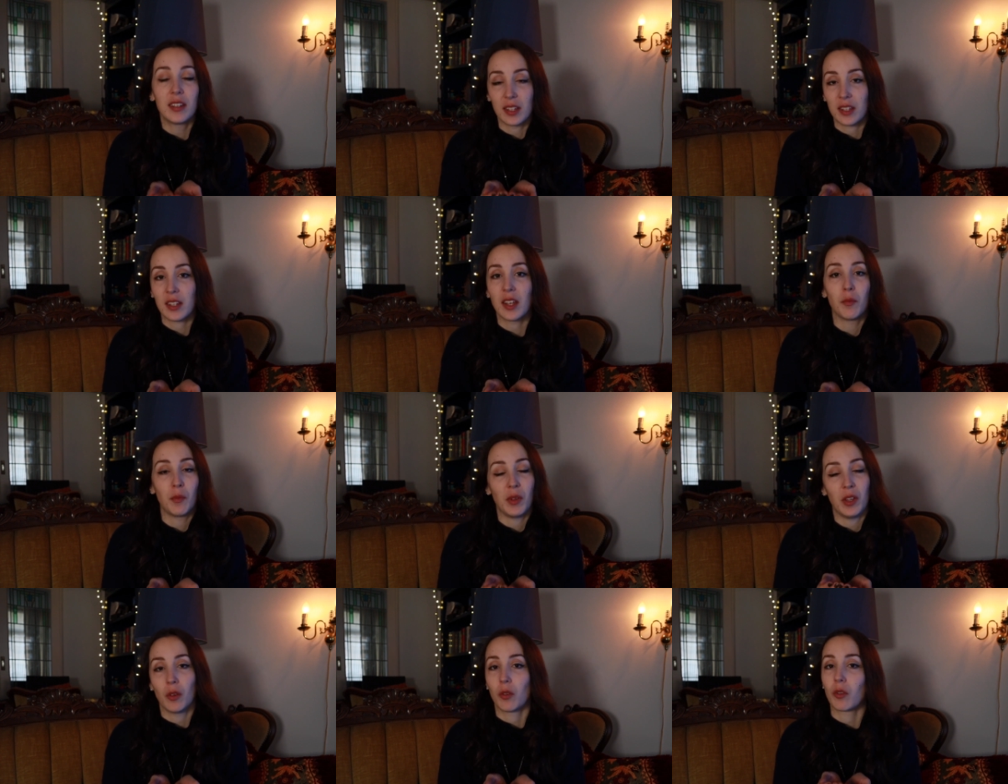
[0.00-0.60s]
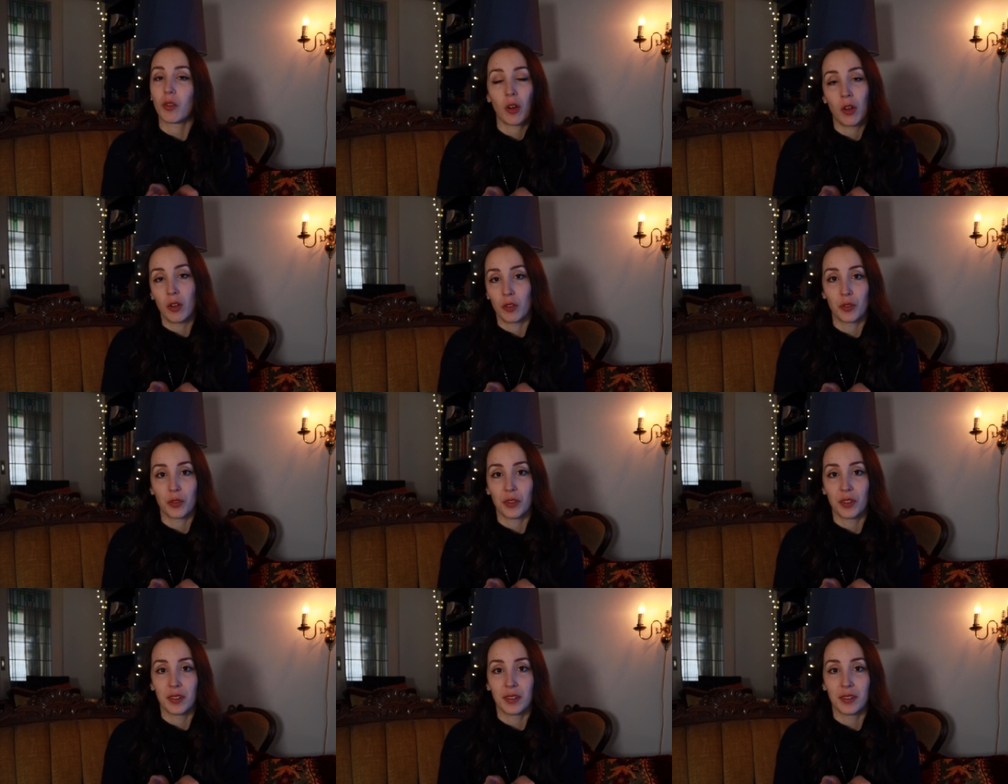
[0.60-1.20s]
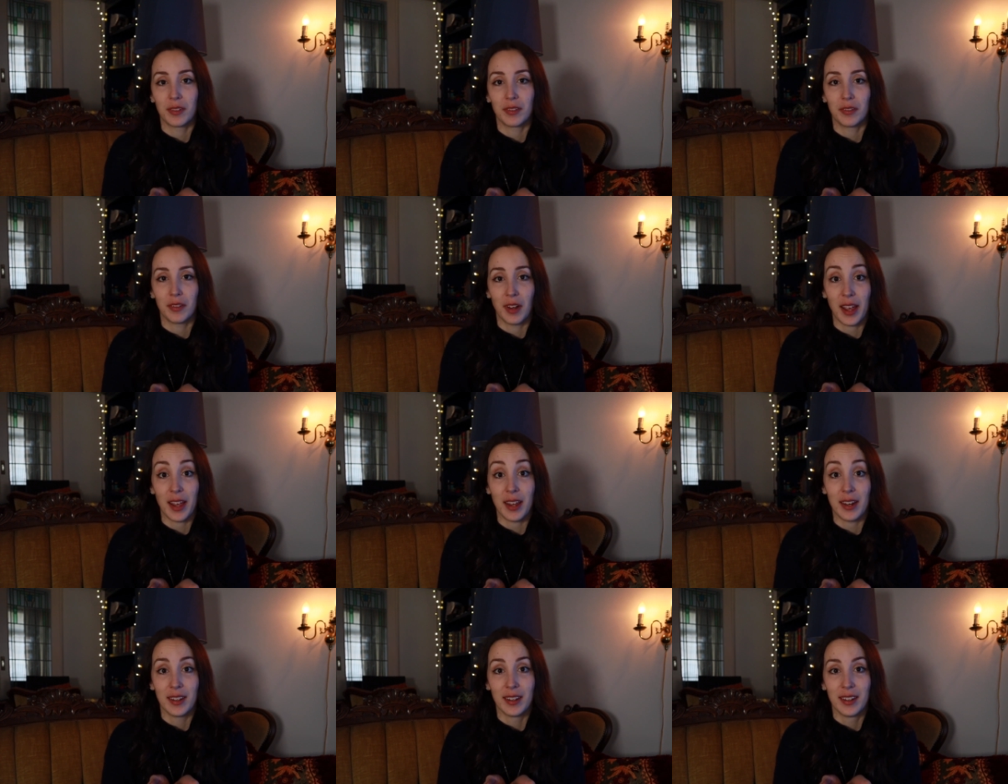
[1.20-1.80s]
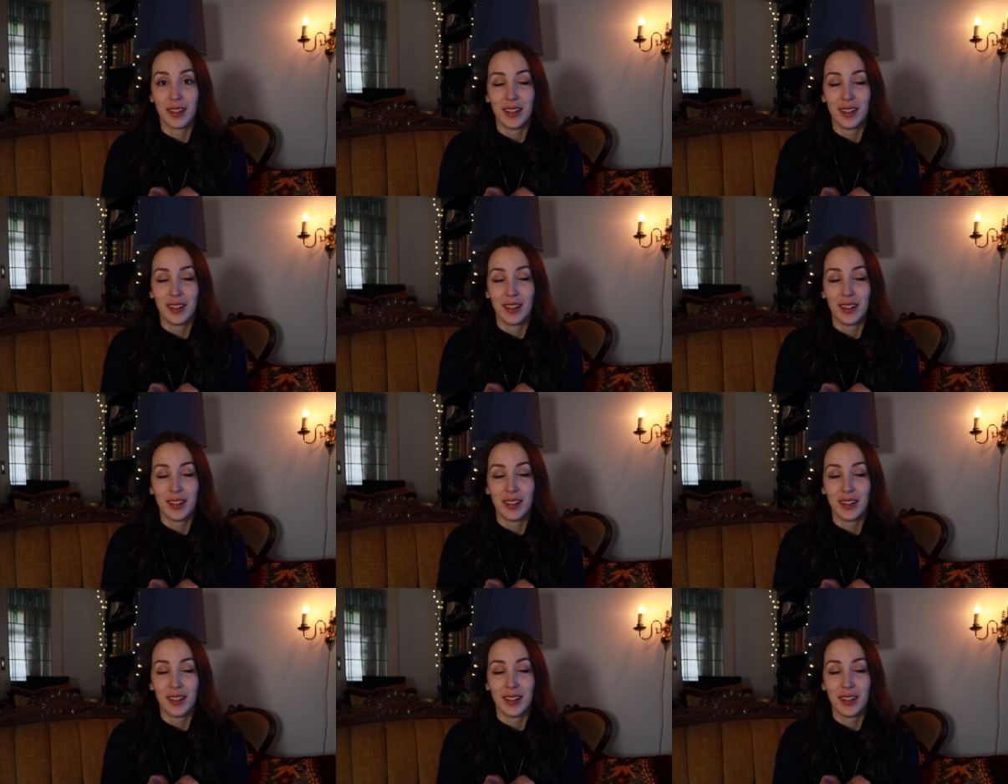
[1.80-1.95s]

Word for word: This can be your cauldron, right?